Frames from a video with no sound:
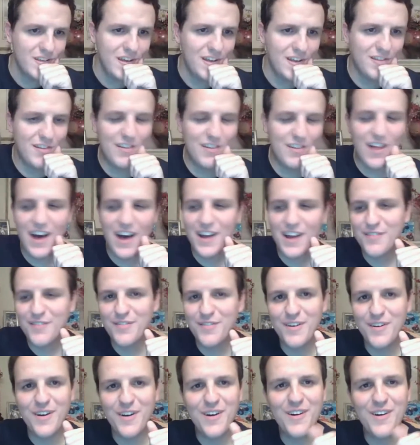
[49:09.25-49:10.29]
Yeah, it's a lot
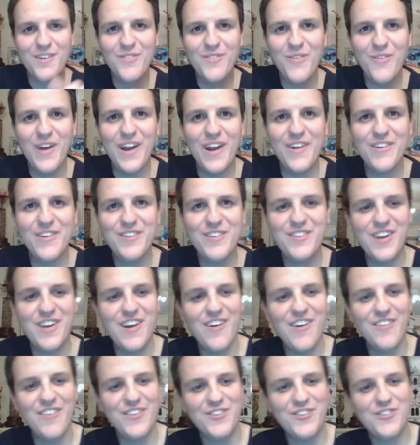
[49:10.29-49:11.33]
of wear and
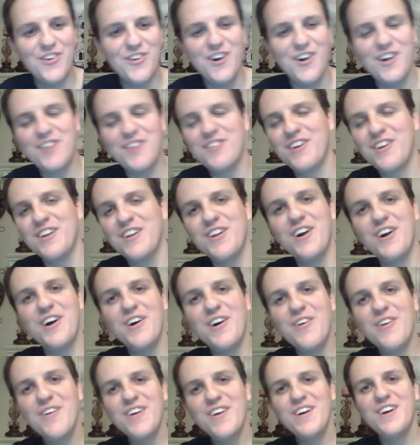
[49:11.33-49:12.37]
tear in the trucks. I
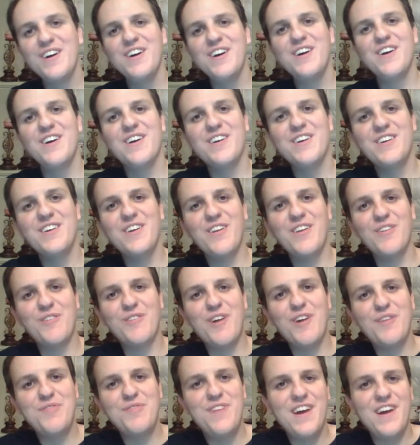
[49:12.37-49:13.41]
know, the
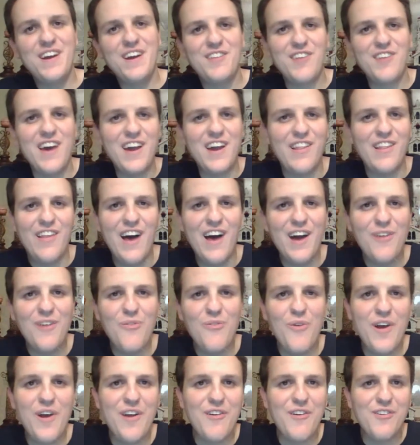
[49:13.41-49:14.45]
Roughneck has had a lot of
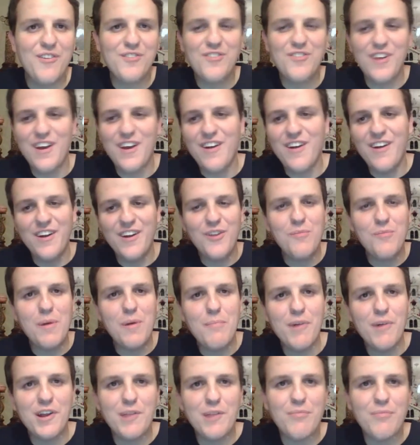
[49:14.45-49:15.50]
wear and tear. I know my
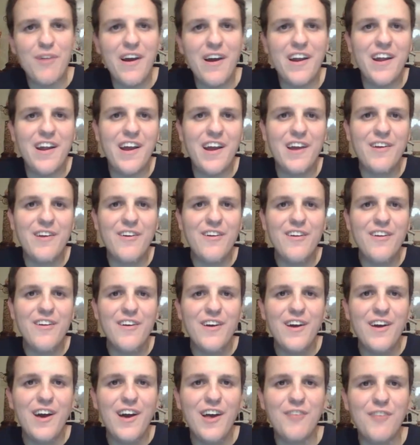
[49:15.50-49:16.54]
buddy Brian Anger
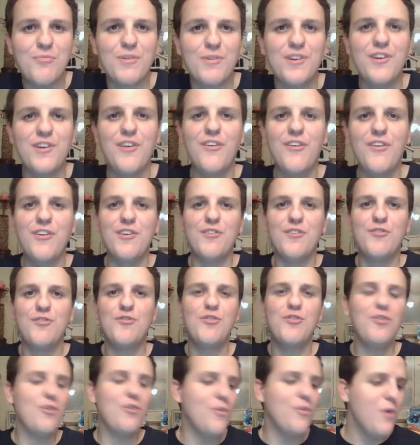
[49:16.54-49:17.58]
has been curious
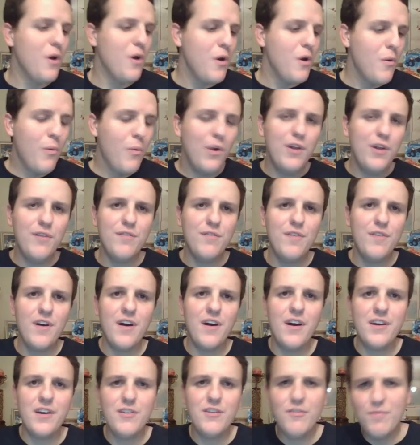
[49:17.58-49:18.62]
too. What
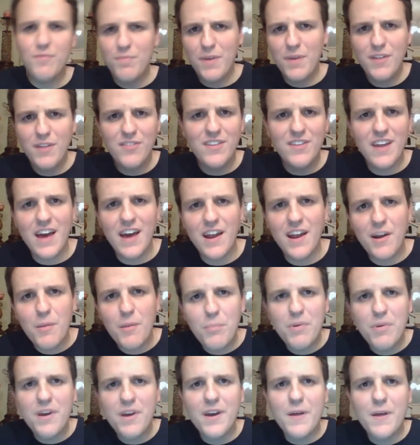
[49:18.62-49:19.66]
if you've hinted at it a
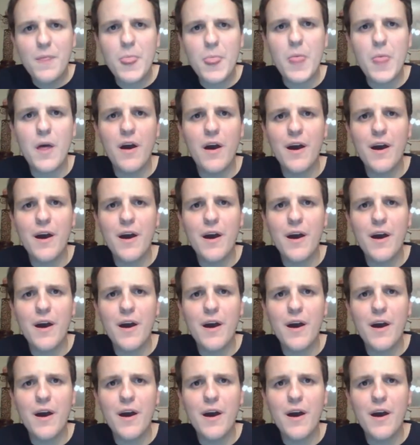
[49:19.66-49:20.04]
bit?